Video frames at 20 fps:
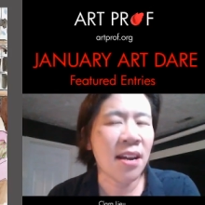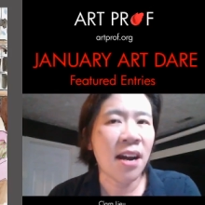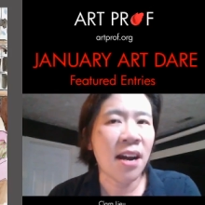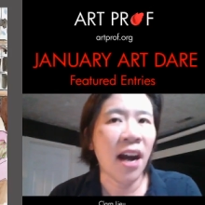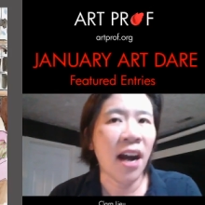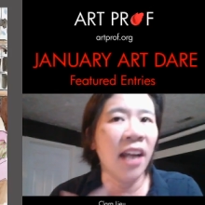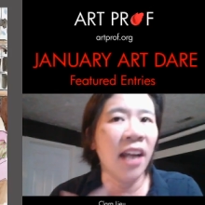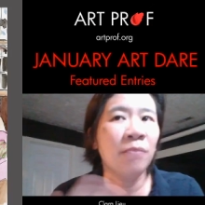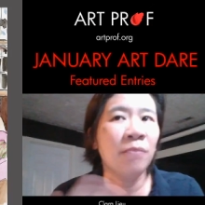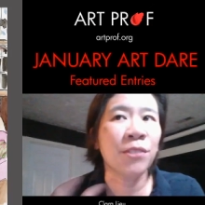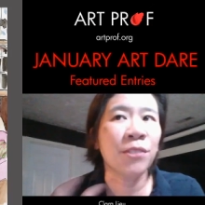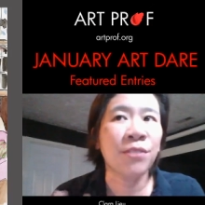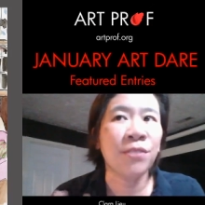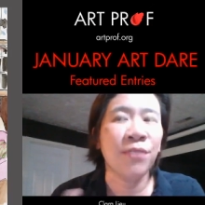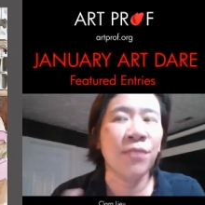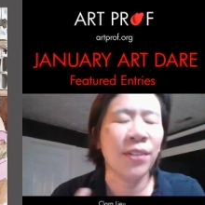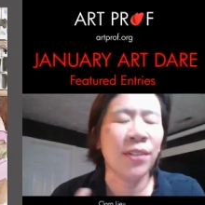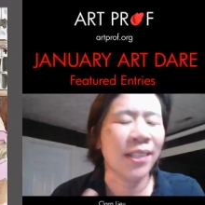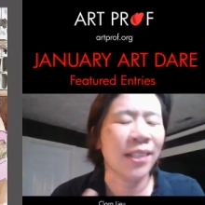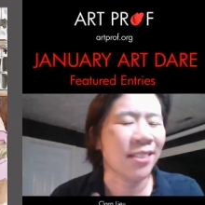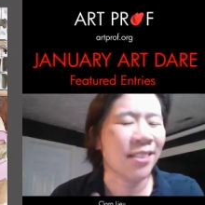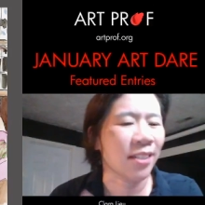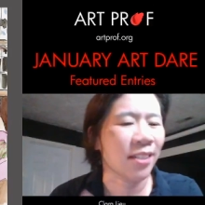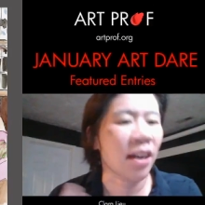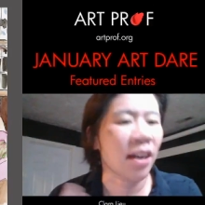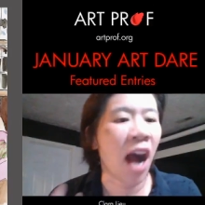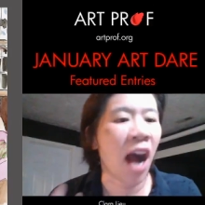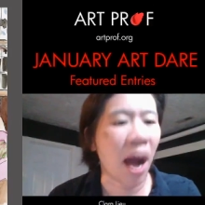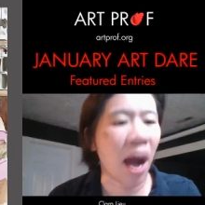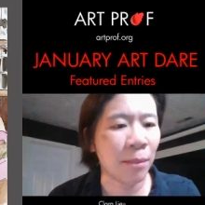I almost feel like it's a
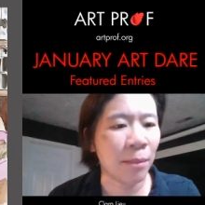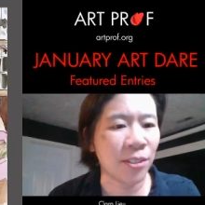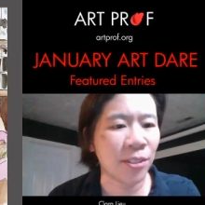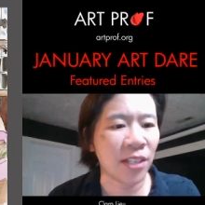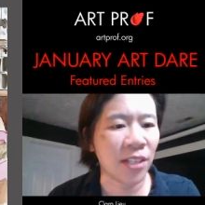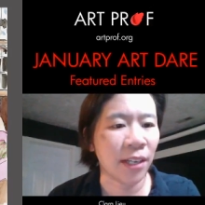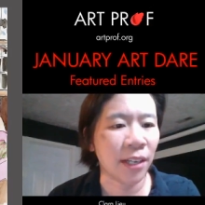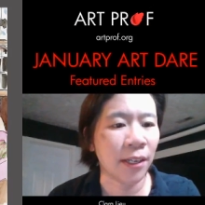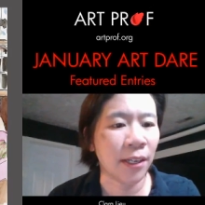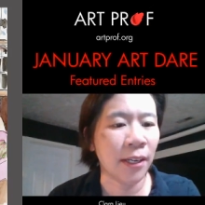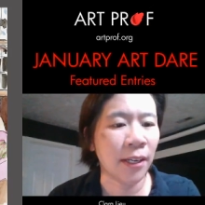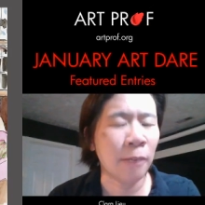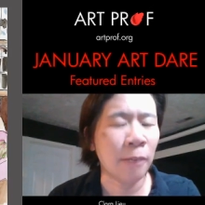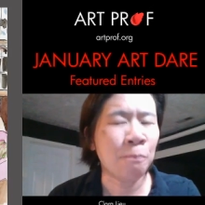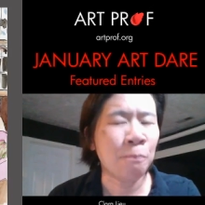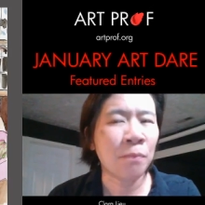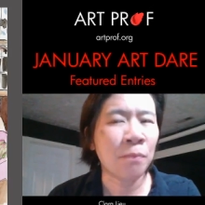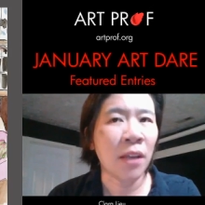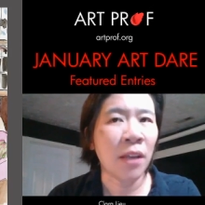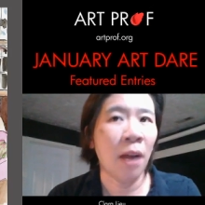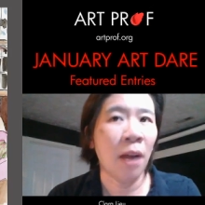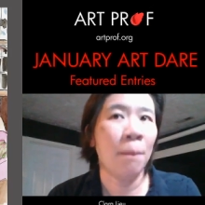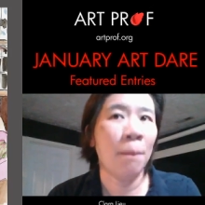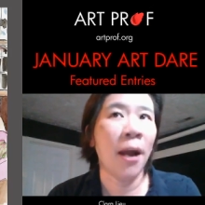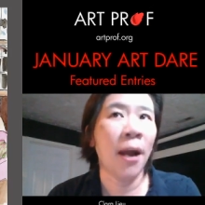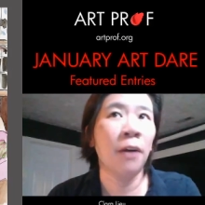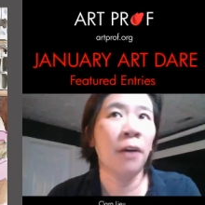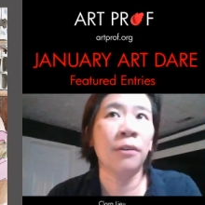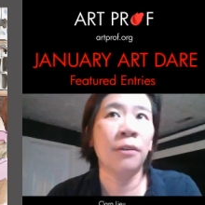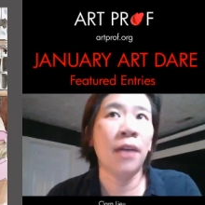commentary
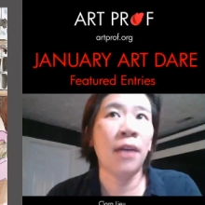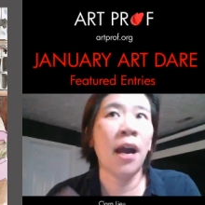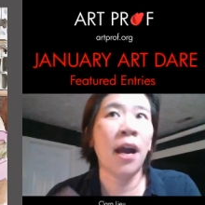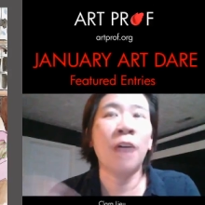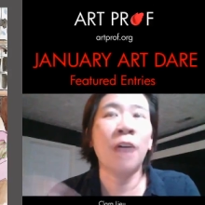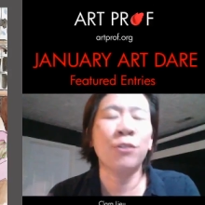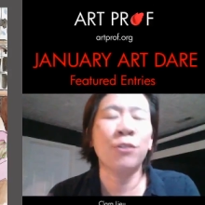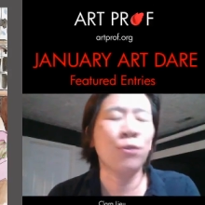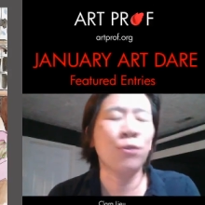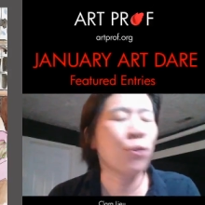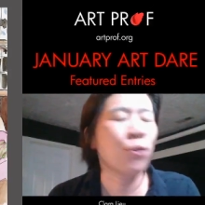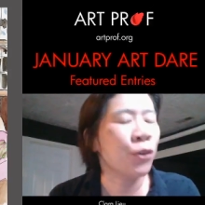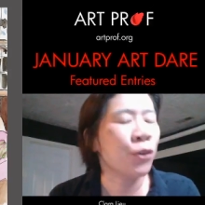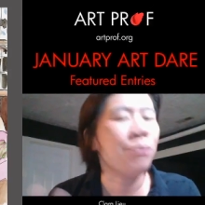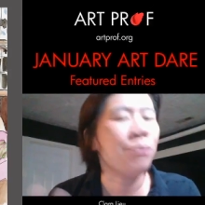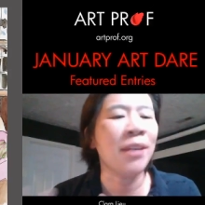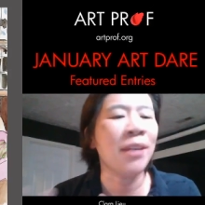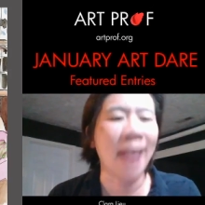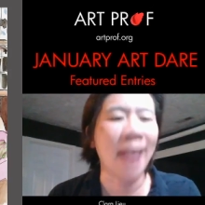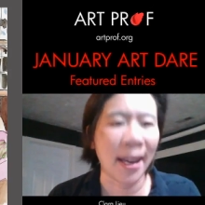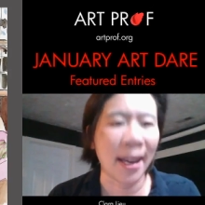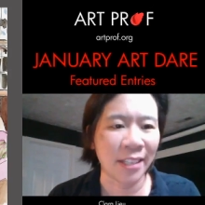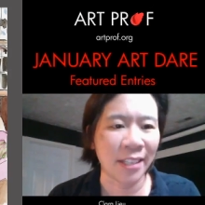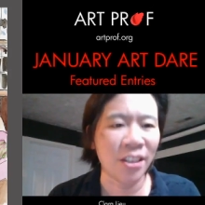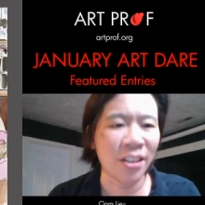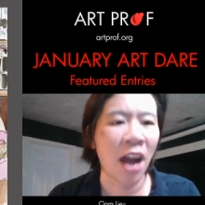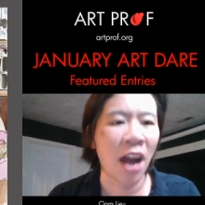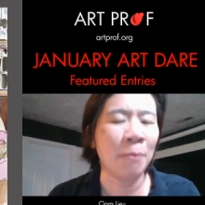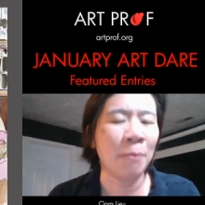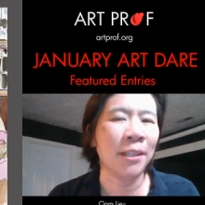about how you could be
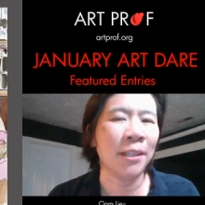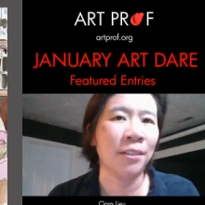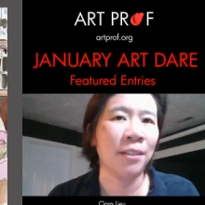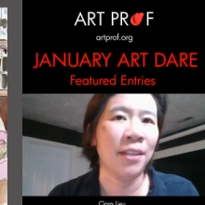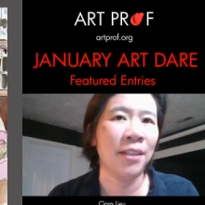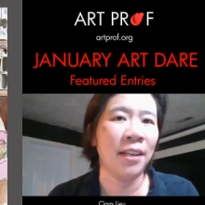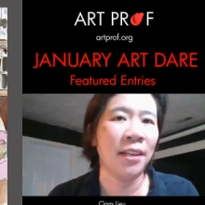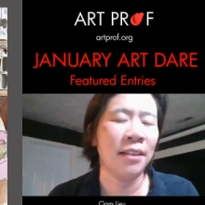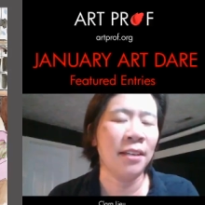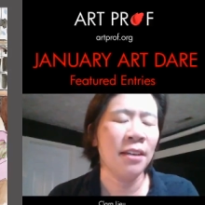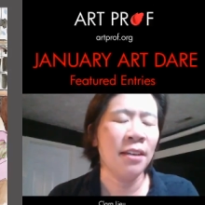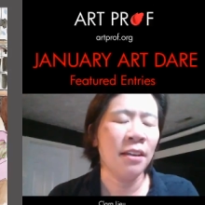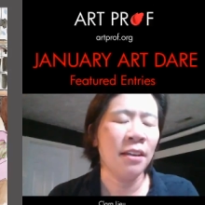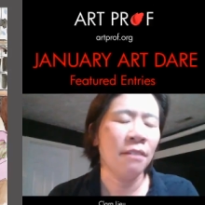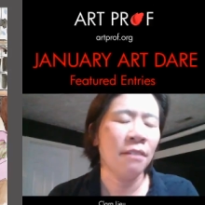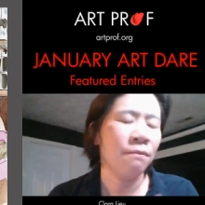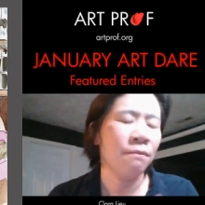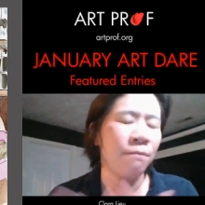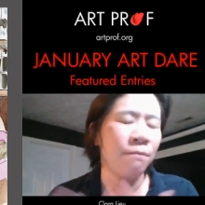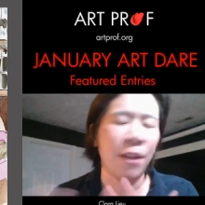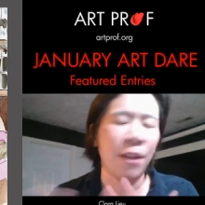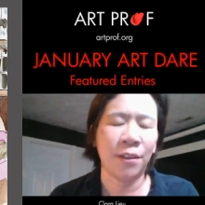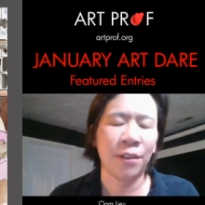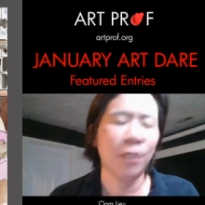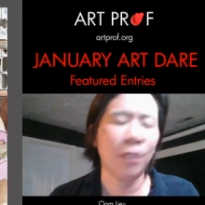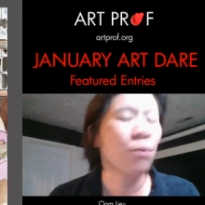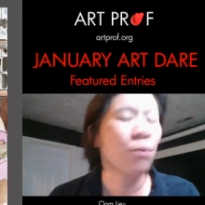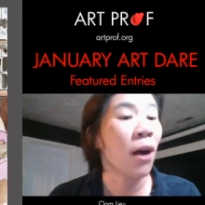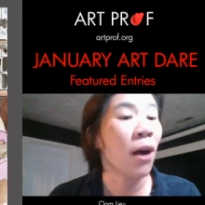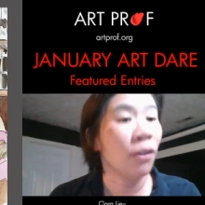economically very
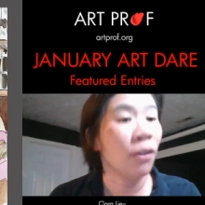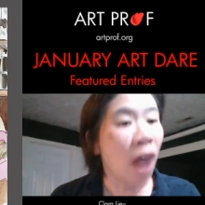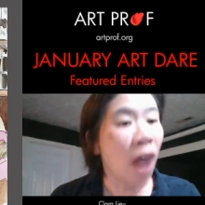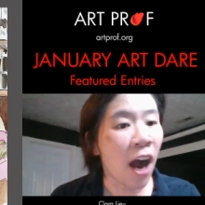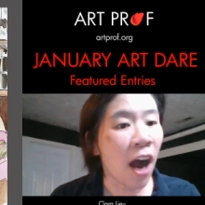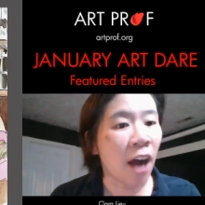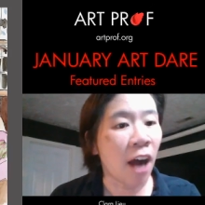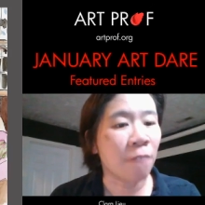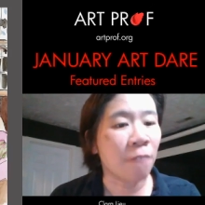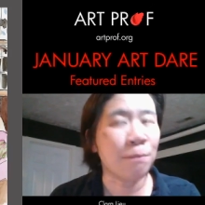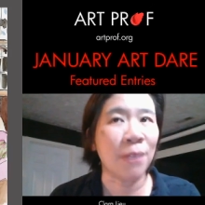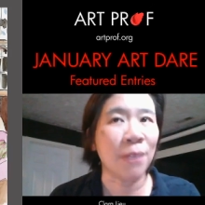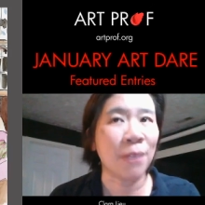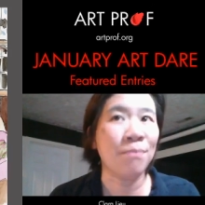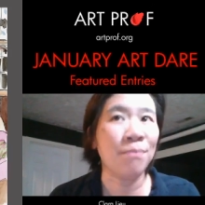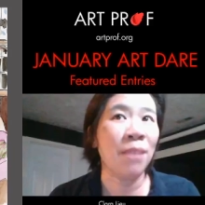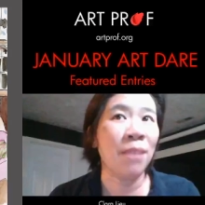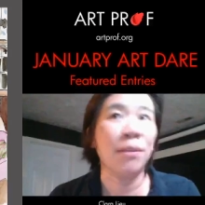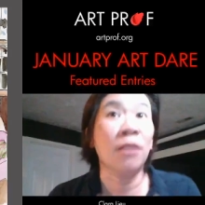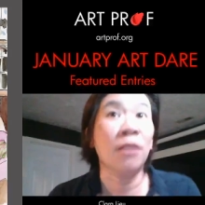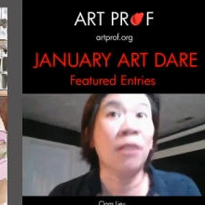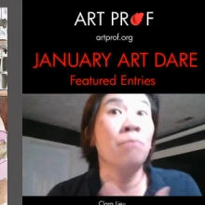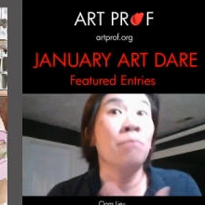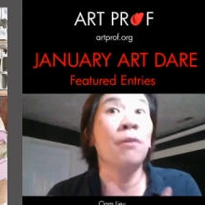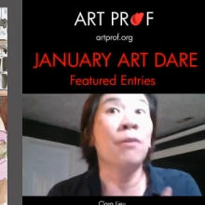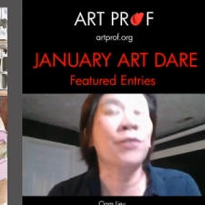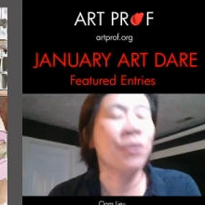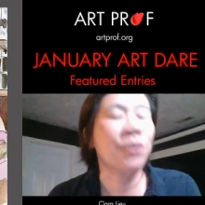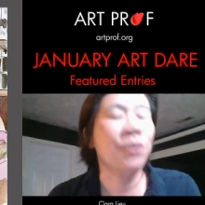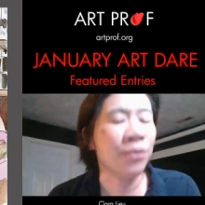well off, but maybe
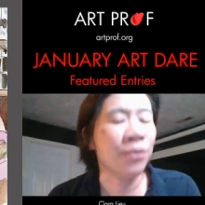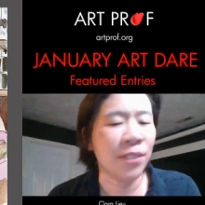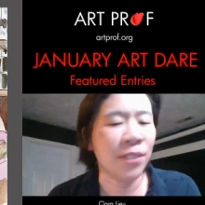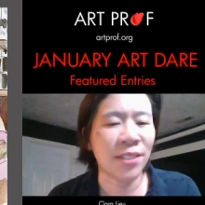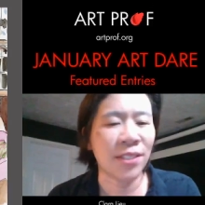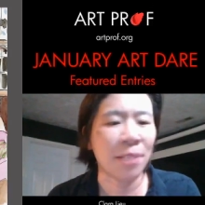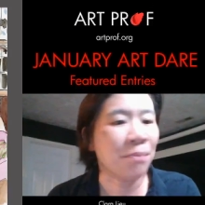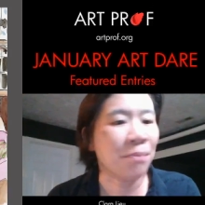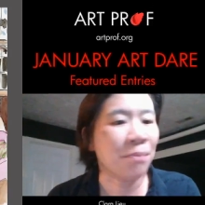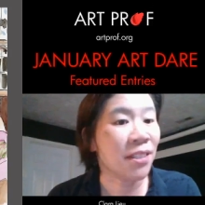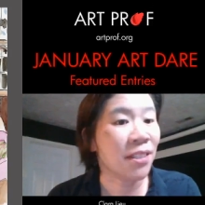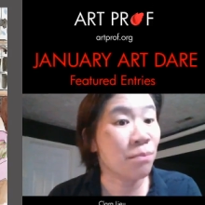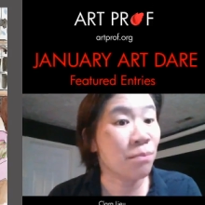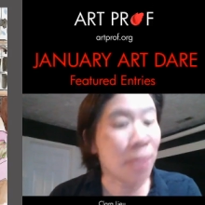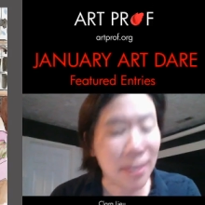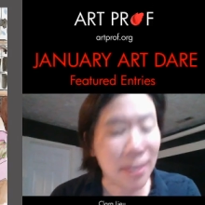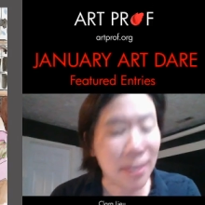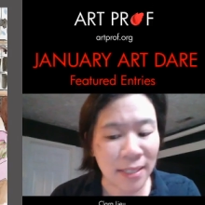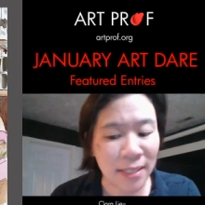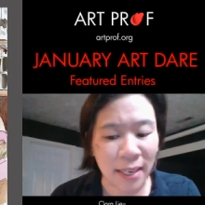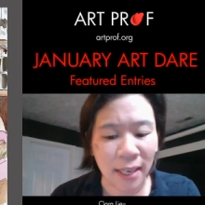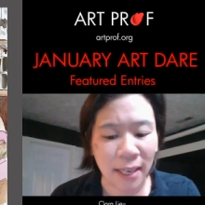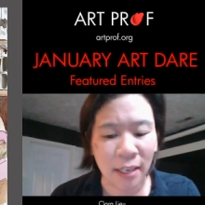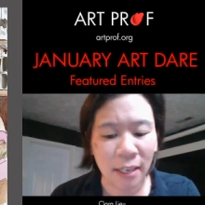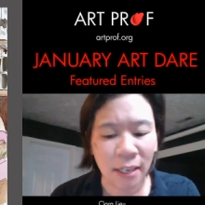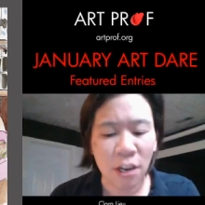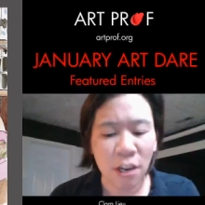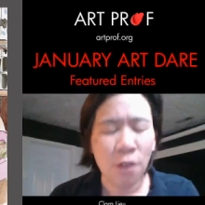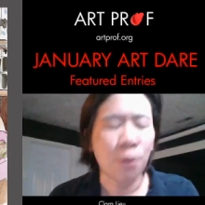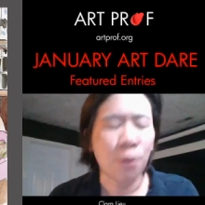emotionally something's missing,